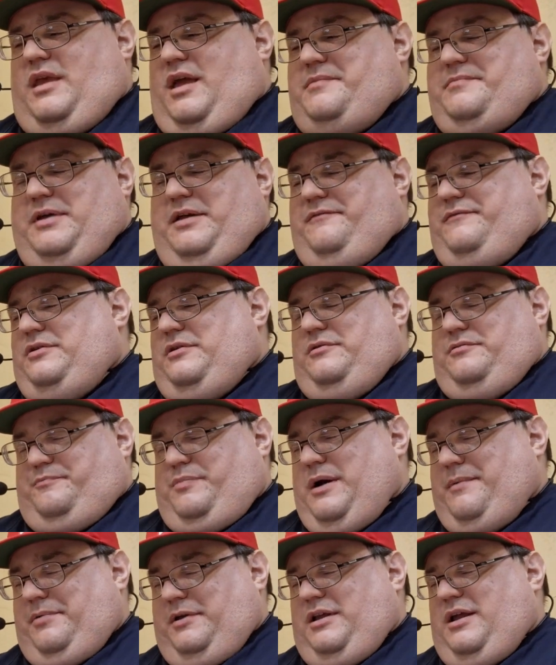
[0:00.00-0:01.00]
I mean, even though it's
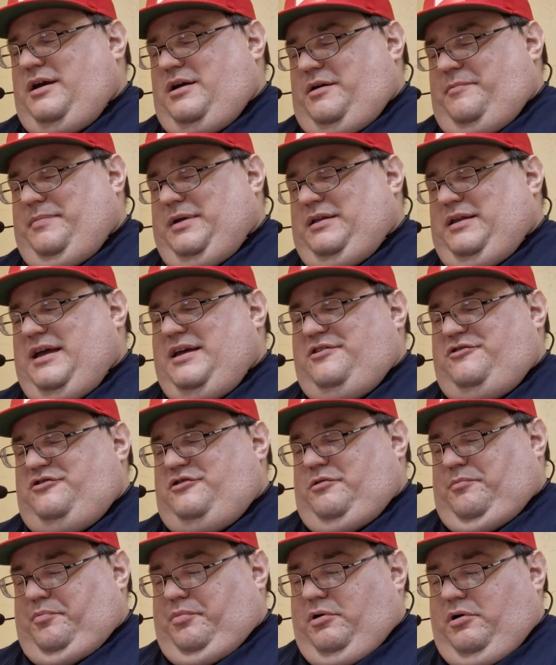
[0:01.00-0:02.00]
probably not going to be
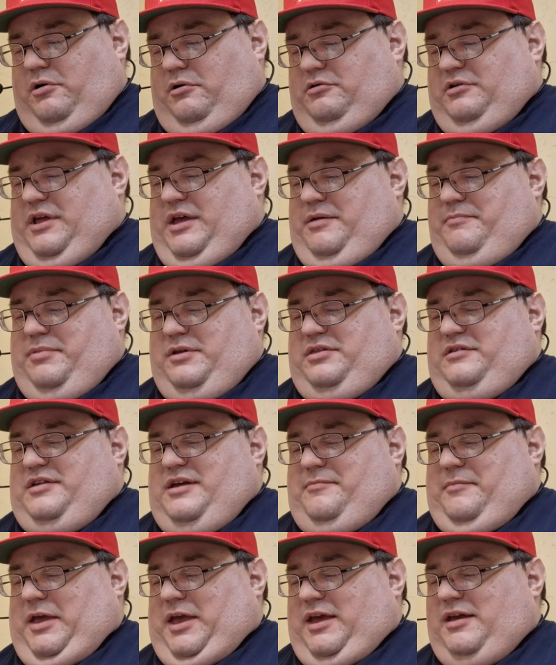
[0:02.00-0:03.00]
National Burger Day by the
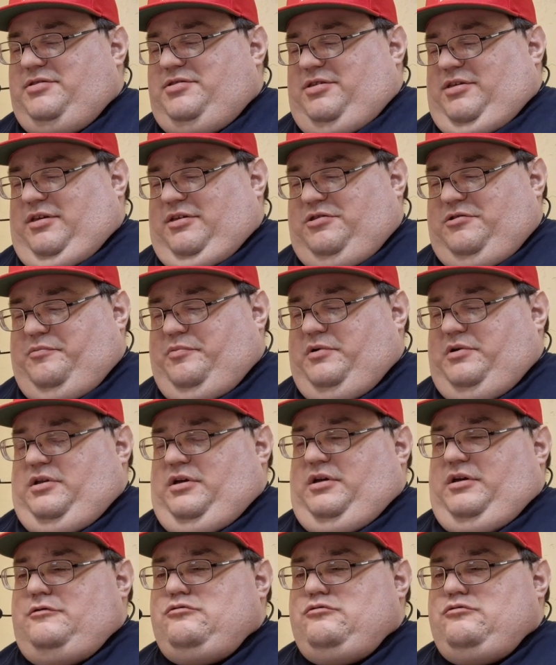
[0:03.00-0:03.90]
time it gets this, but,